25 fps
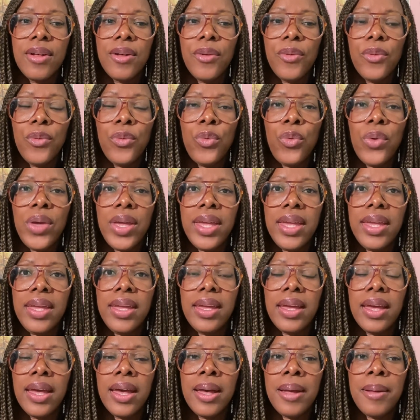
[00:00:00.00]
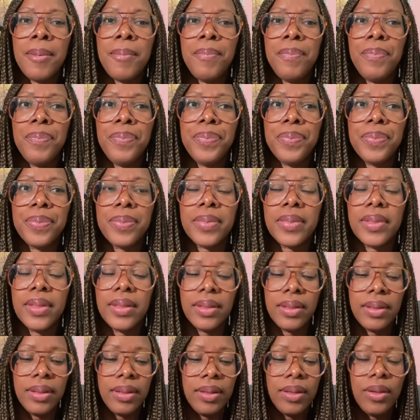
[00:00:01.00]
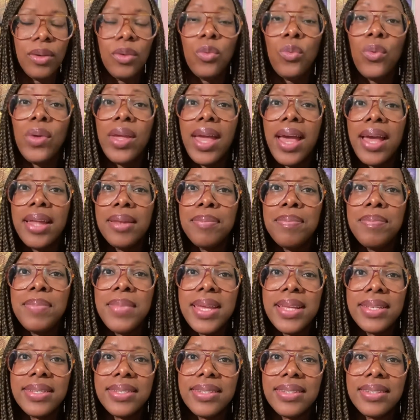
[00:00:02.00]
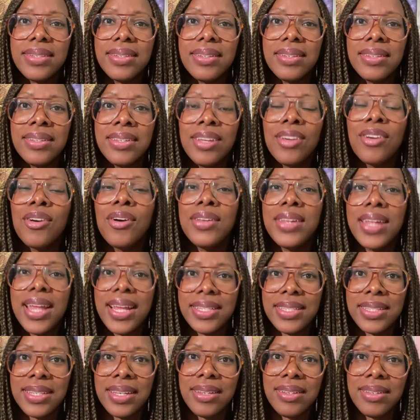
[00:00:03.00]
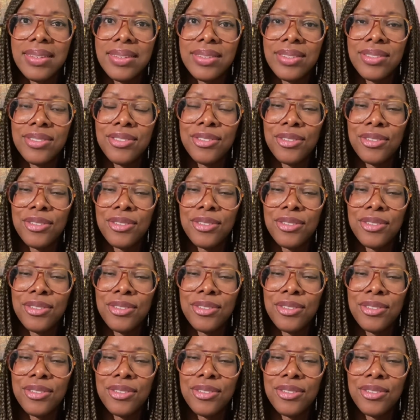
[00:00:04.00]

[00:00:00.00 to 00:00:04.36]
we had missed the connecting